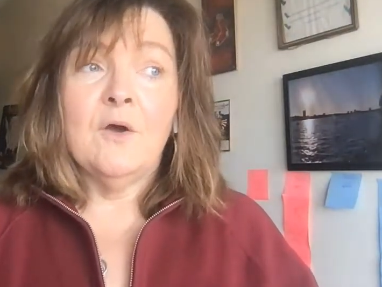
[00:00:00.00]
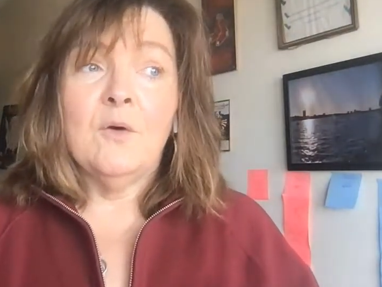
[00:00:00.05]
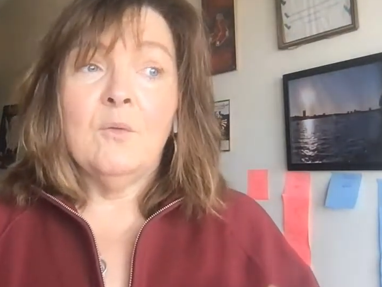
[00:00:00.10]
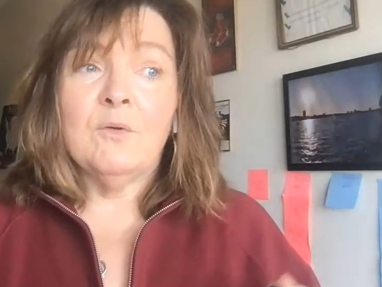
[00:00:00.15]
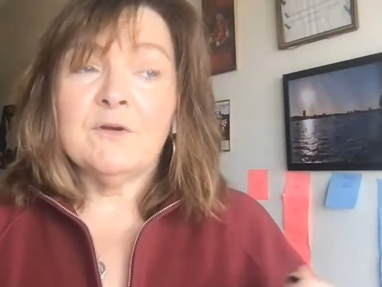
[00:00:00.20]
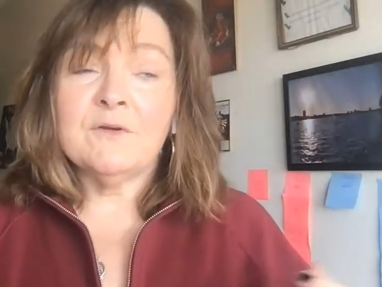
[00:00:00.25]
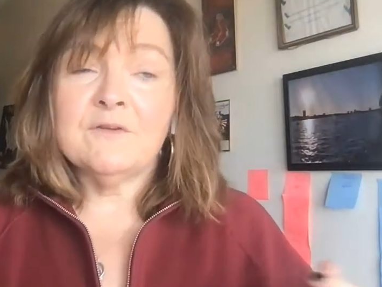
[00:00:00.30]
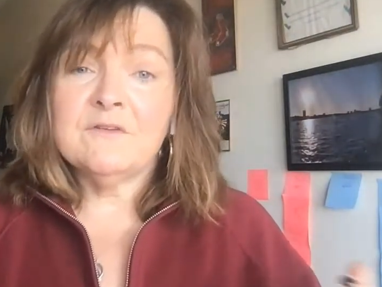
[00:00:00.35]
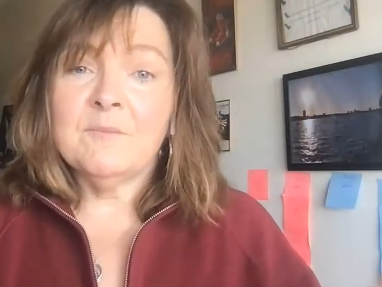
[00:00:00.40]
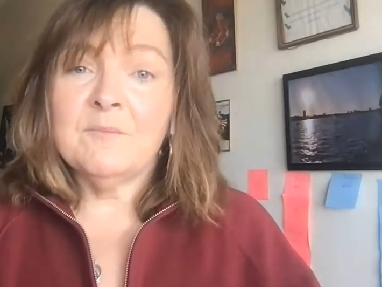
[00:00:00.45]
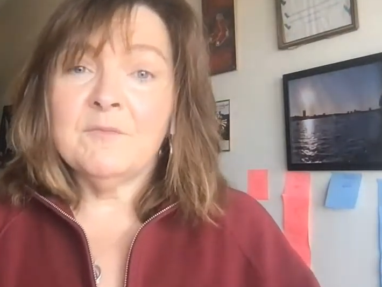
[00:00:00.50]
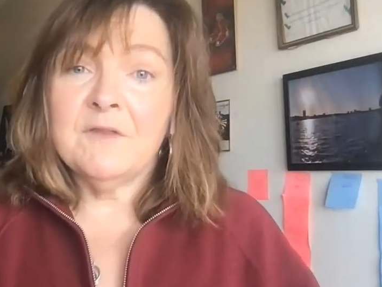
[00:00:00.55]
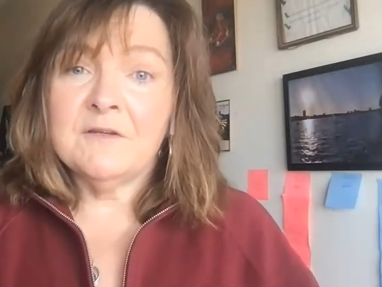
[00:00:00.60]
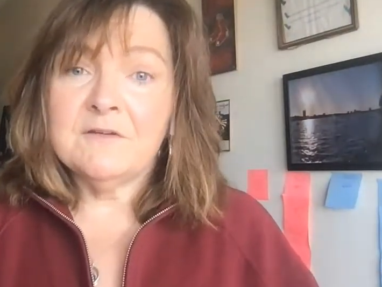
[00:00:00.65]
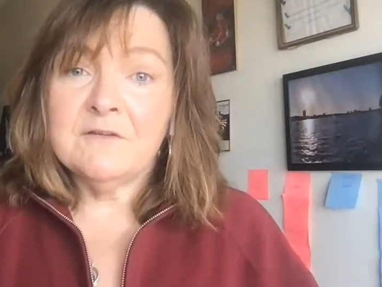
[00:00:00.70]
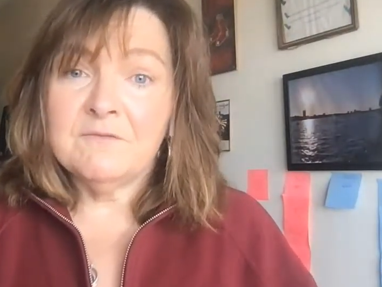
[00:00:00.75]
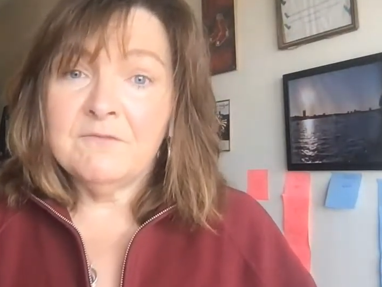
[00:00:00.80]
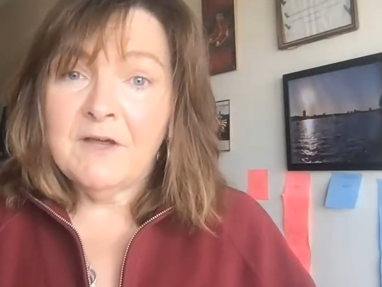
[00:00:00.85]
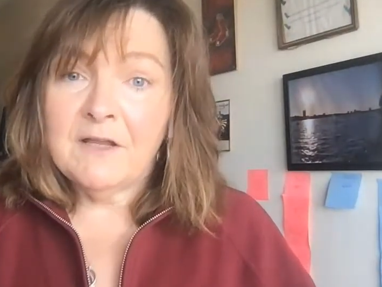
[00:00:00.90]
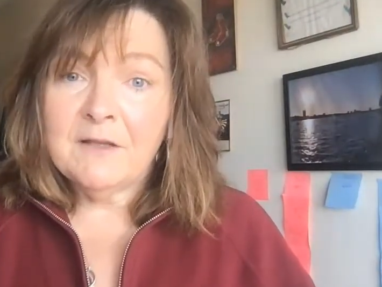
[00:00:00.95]
what are some of the
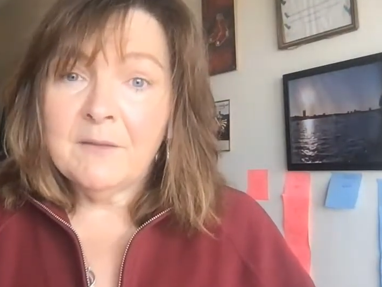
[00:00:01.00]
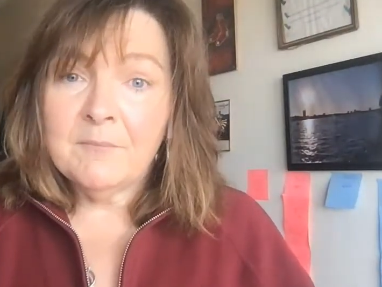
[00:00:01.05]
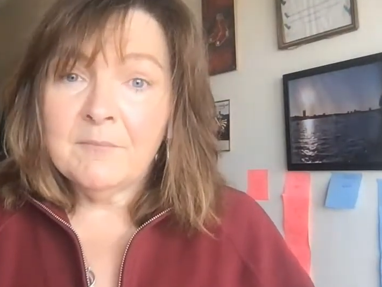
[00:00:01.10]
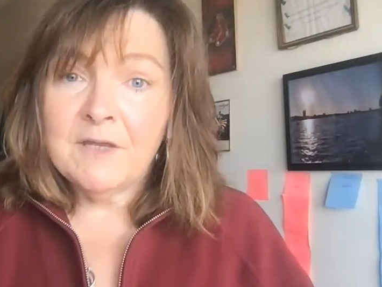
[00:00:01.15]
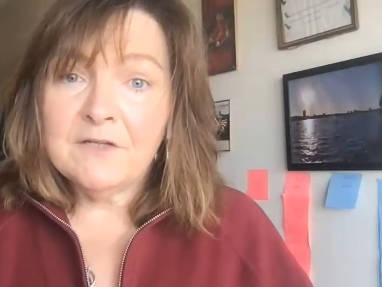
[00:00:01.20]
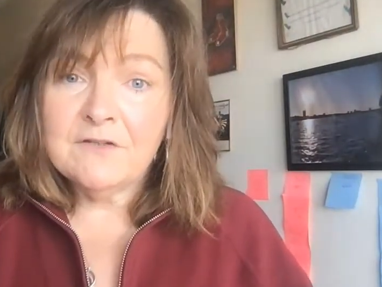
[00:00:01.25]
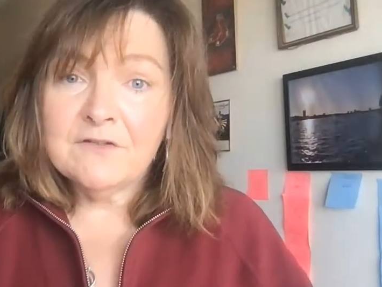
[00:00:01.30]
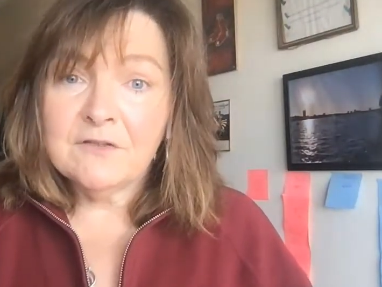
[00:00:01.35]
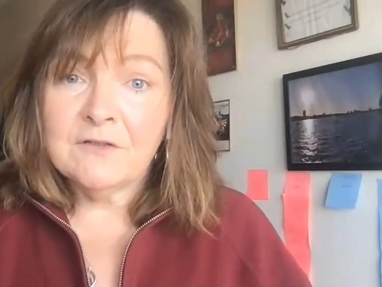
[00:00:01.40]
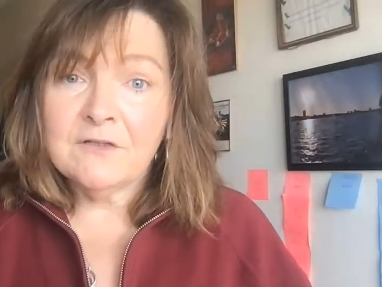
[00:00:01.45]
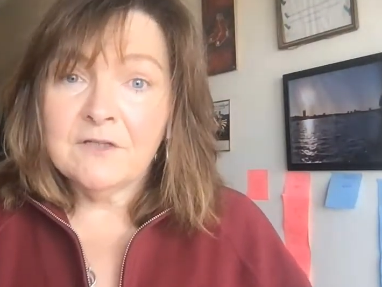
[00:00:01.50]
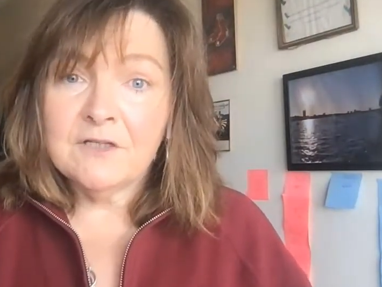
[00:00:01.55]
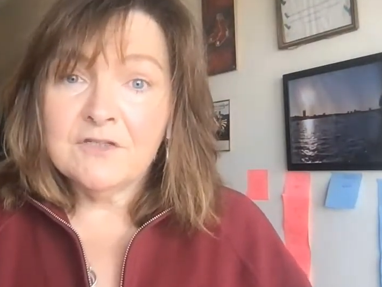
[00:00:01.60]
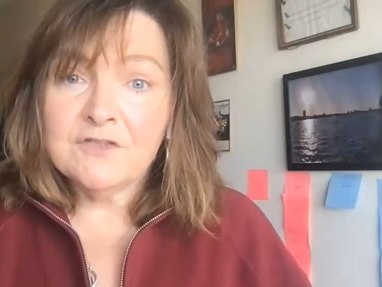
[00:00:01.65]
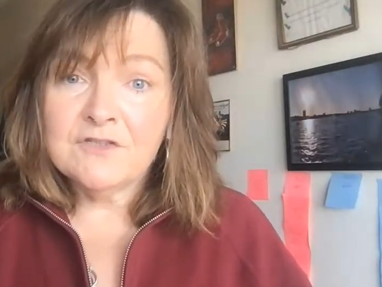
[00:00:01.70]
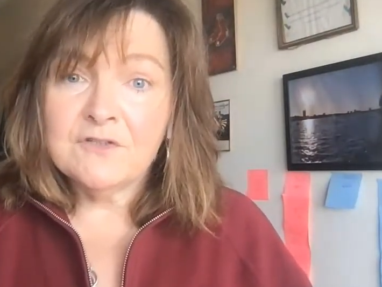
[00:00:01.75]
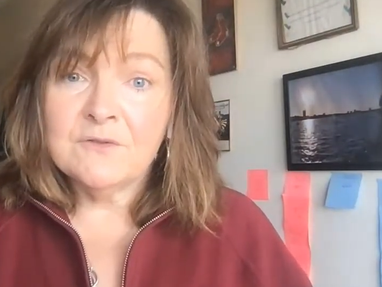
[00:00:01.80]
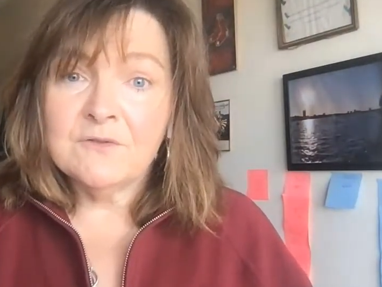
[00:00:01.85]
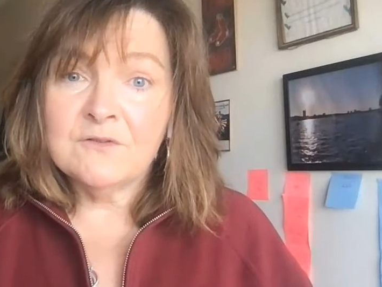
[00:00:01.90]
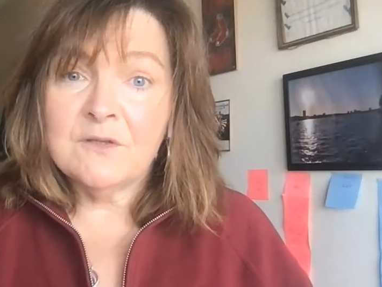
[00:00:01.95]
developmental
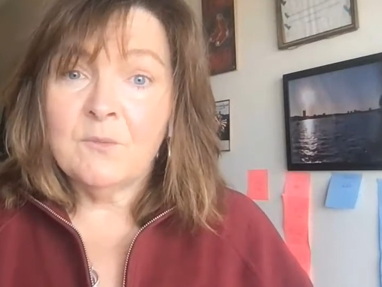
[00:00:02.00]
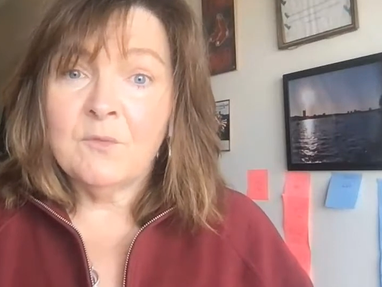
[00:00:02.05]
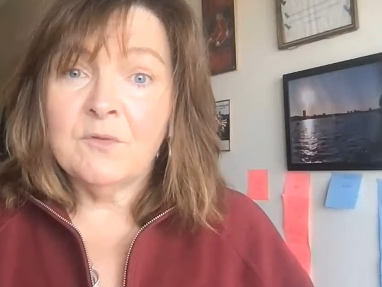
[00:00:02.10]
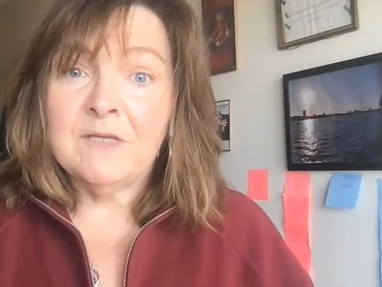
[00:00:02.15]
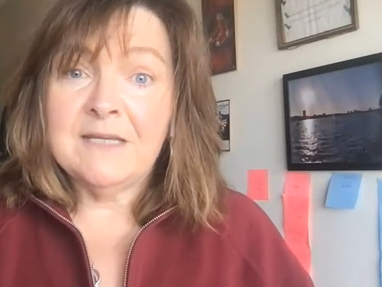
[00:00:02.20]
issues that we